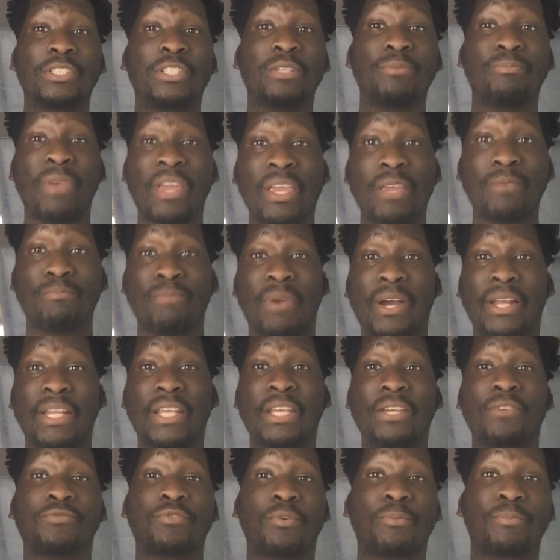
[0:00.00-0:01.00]
to make
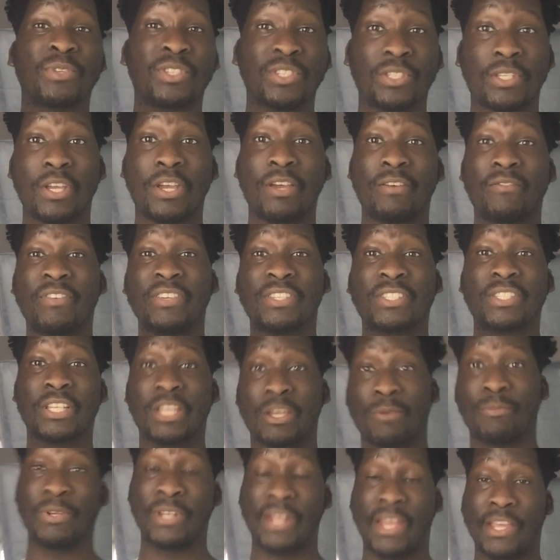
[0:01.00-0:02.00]
money from serviced
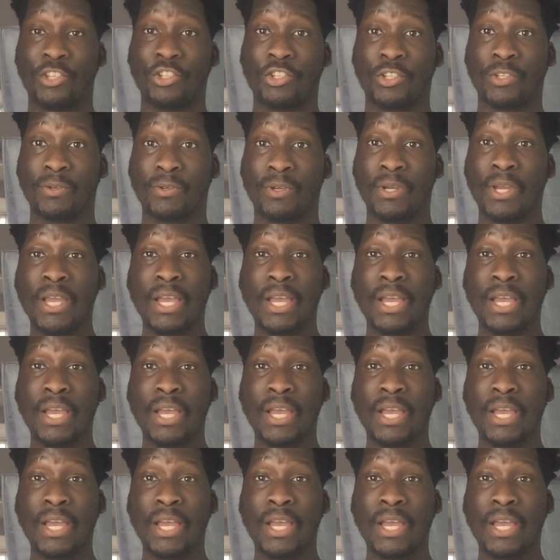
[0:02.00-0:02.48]
accommodation.